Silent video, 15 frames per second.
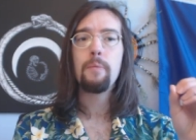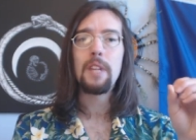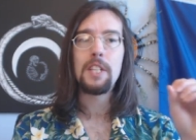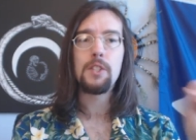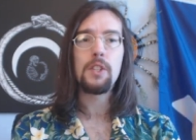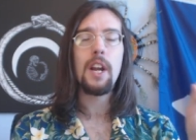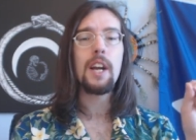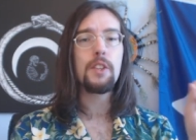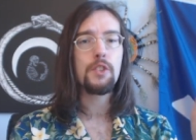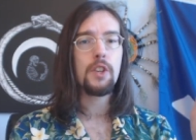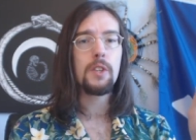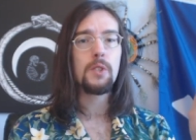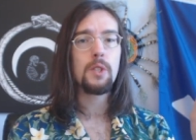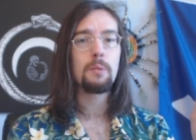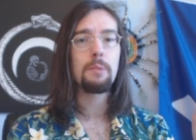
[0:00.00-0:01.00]
It's not
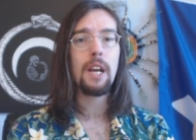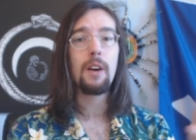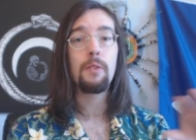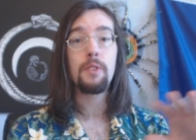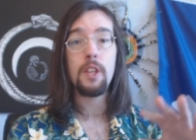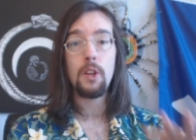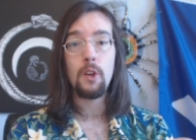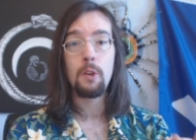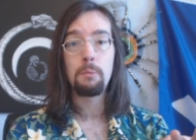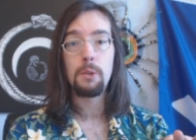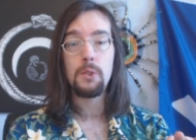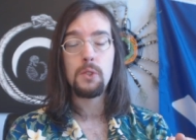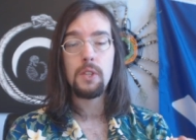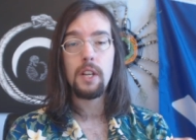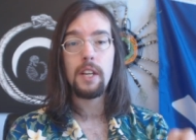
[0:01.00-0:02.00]
just about the
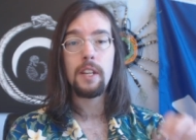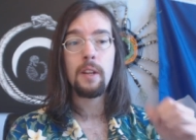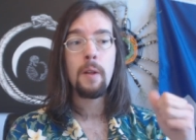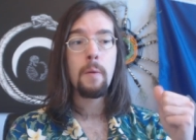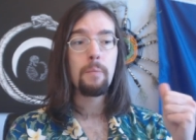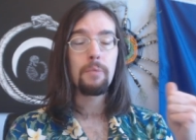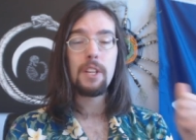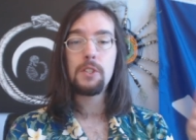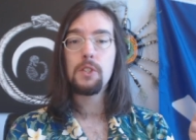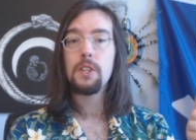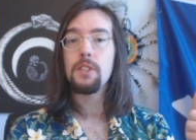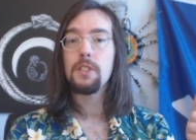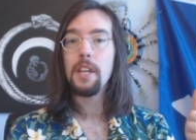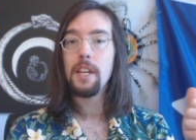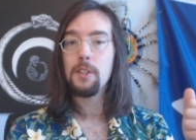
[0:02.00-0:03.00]
herbal side. This
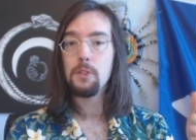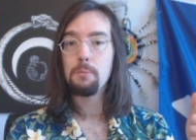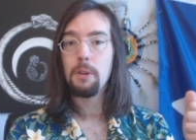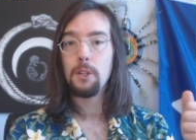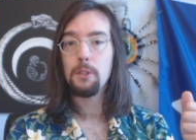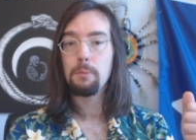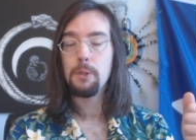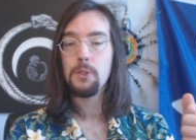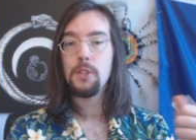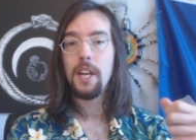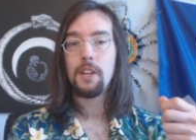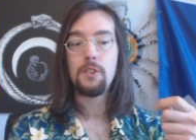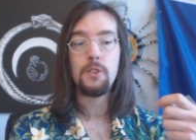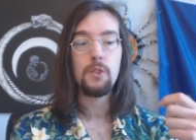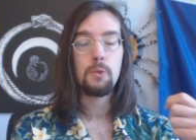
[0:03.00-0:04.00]
contains multiple
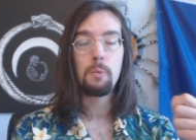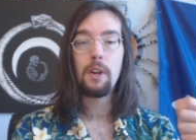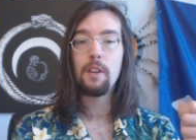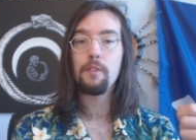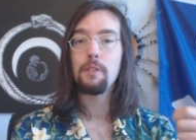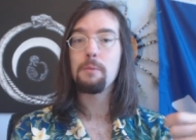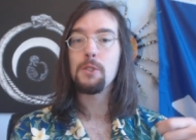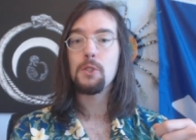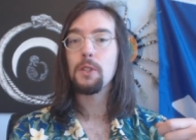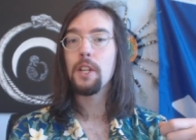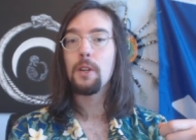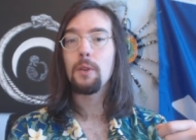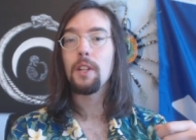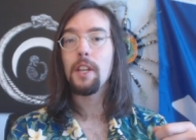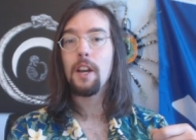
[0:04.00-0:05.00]
sections. One of them is
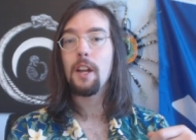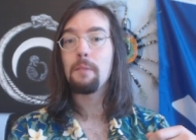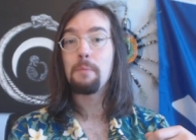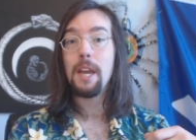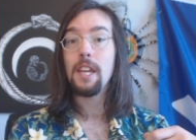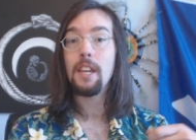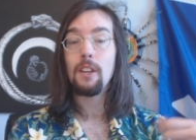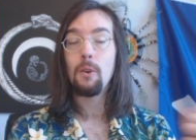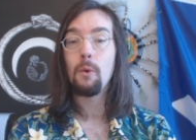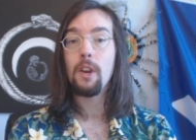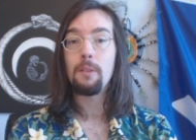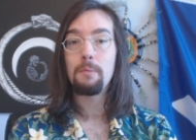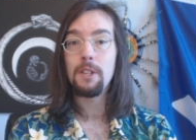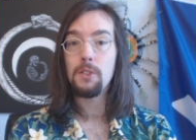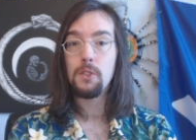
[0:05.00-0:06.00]
literally on making
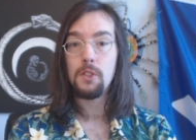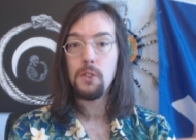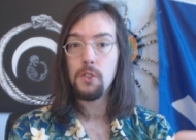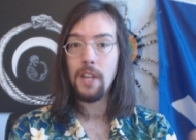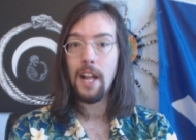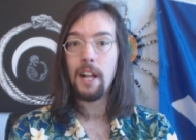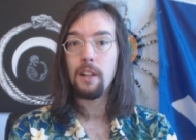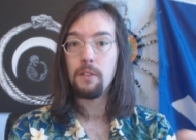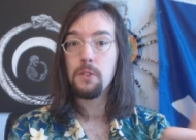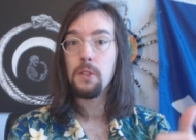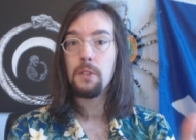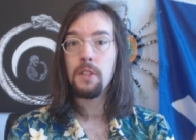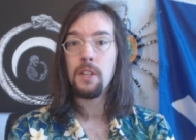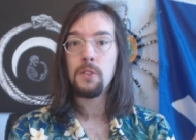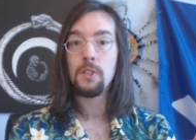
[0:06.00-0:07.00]
ointments and
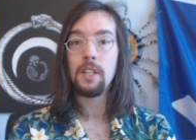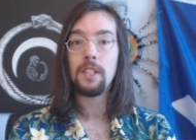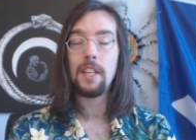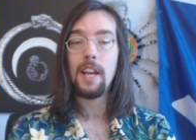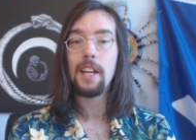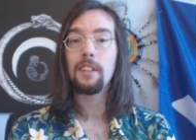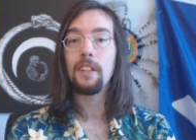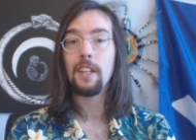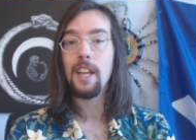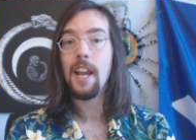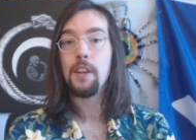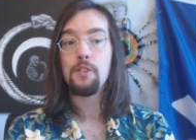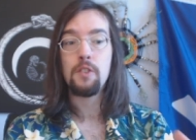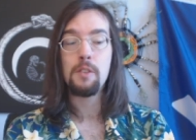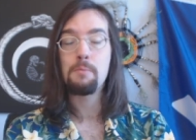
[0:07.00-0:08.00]
salves, things like that, like
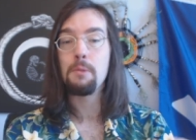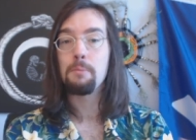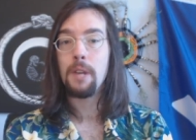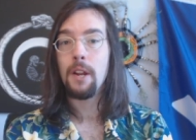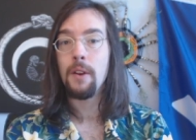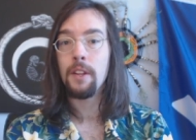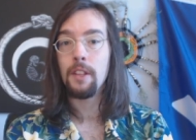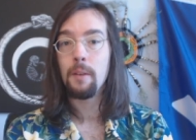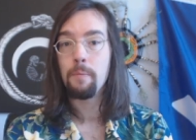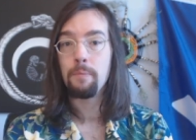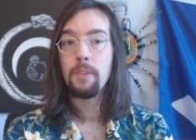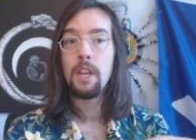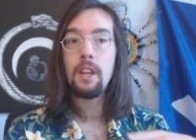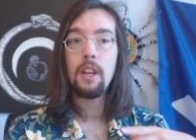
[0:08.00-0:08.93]
actually preparing them.